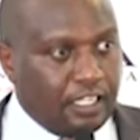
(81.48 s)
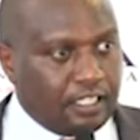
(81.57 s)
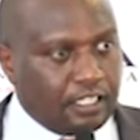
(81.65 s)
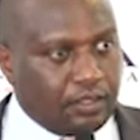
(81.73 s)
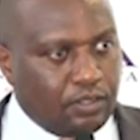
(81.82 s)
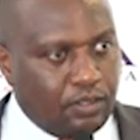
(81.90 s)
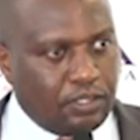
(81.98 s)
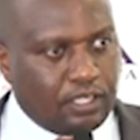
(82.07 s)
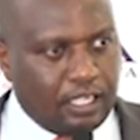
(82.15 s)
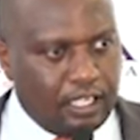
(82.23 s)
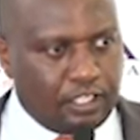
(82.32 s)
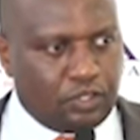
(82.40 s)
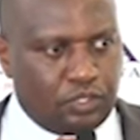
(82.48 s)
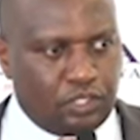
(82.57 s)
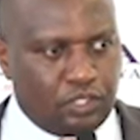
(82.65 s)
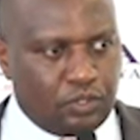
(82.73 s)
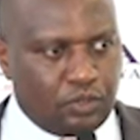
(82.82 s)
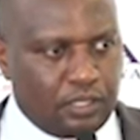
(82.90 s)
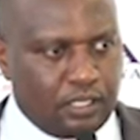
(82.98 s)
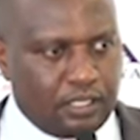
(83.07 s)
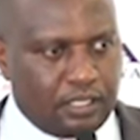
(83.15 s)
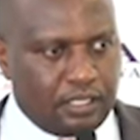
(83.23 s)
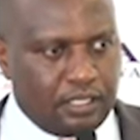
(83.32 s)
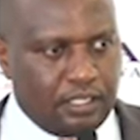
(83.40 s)
that all the actions ensure
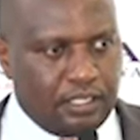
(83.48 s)
that